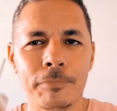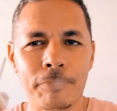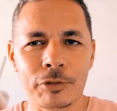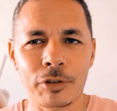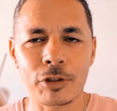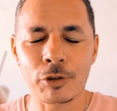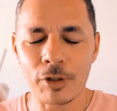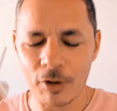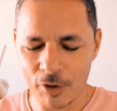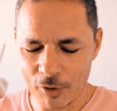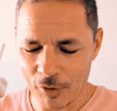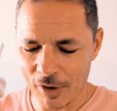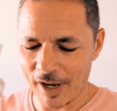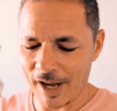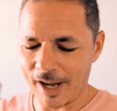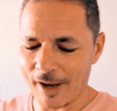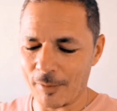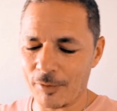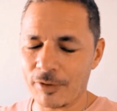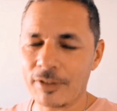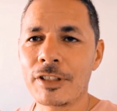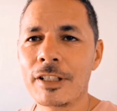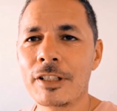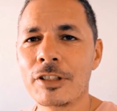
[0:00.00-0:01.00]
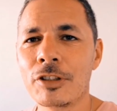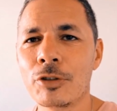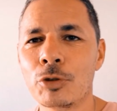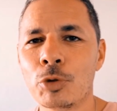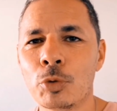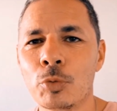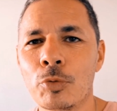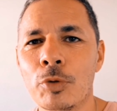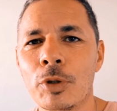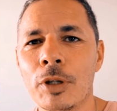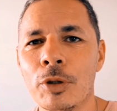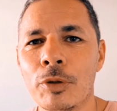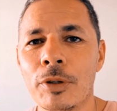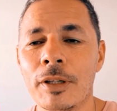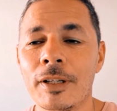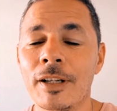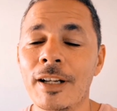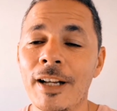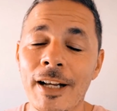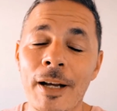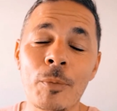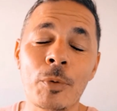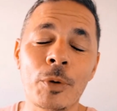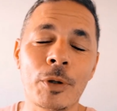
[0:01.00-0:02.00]
So how is this new Reolink
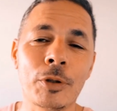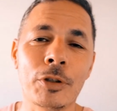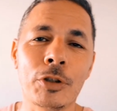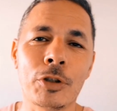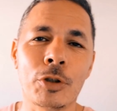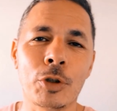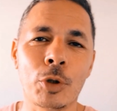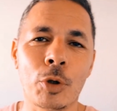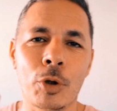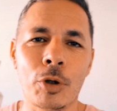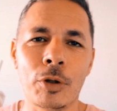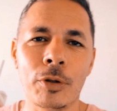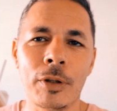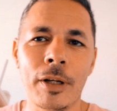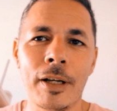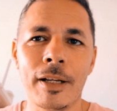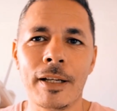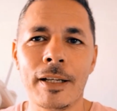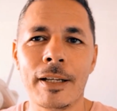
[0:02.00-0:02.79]
camera installed?